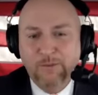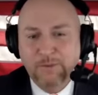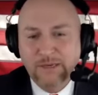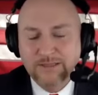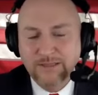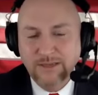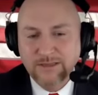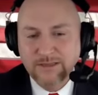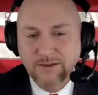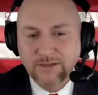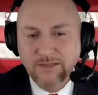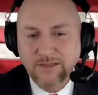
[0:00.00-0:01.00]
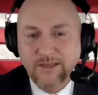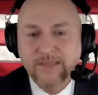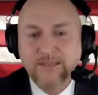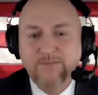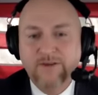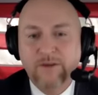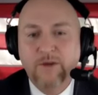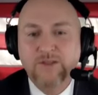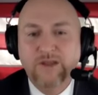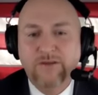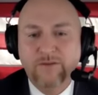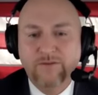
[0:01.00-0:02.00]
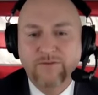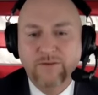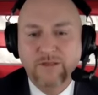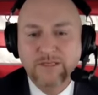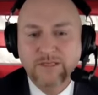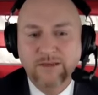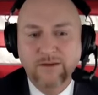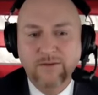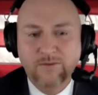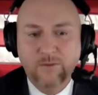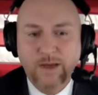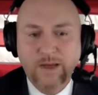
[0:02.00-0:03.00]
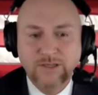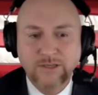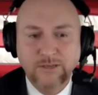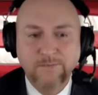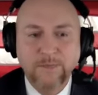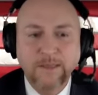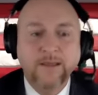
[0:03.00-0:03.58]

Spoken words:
But seriously, thanks very much, everyone, for listening and for watching.